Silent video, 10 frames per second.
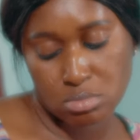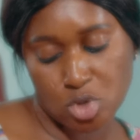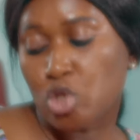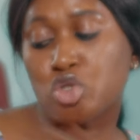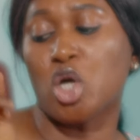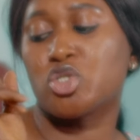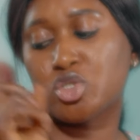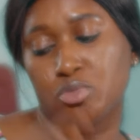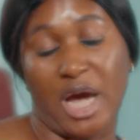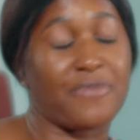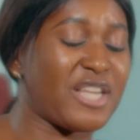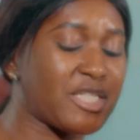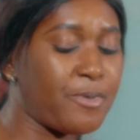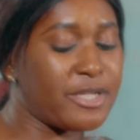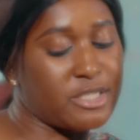Don't touch me. After
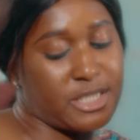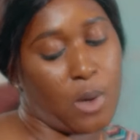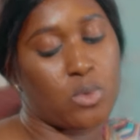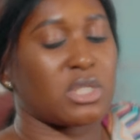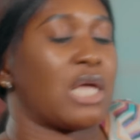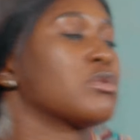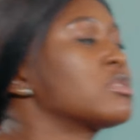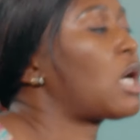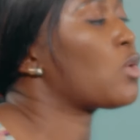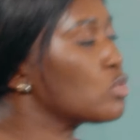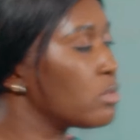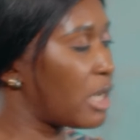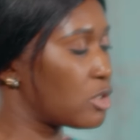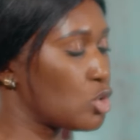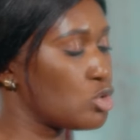spending time with another
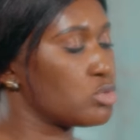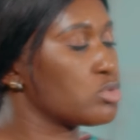woman,